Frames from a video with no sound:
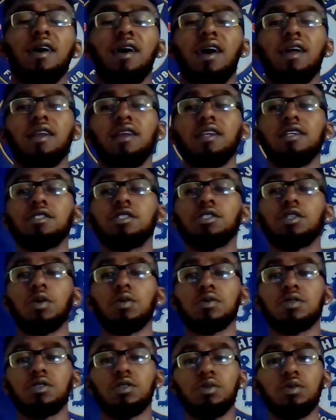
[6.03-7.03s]
And in this
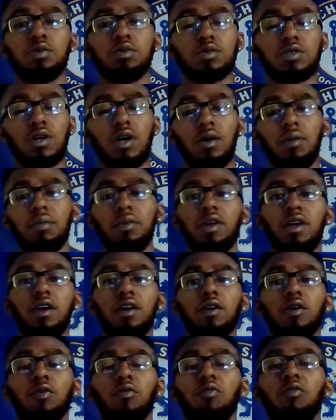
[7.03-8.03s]
Chelsea news update,
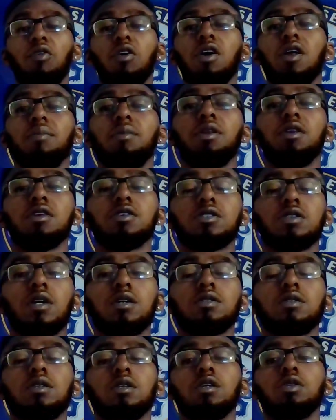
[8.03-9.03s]
we're going to be
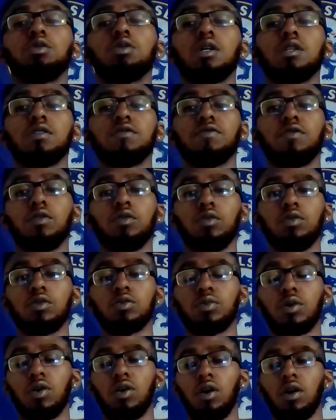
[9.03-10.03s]
discussing the transfer news
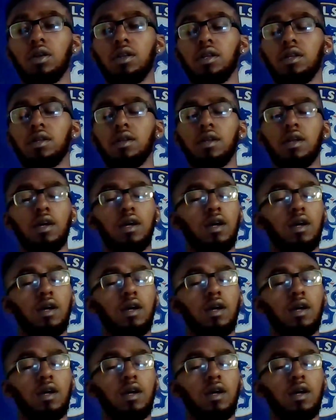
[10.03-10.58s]
regarding